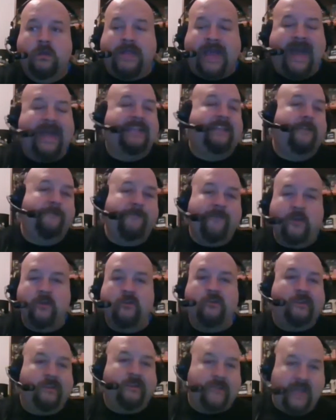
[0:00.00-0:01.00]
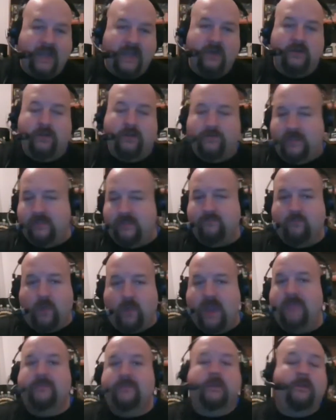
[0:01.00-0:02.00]
got the first down, and then
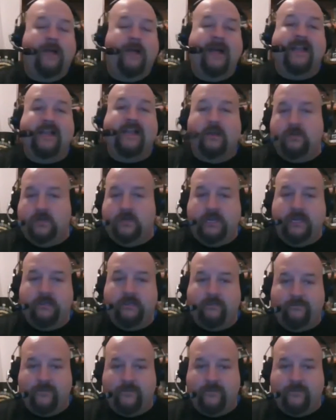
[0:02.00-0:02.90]
ran the clock out and kicked the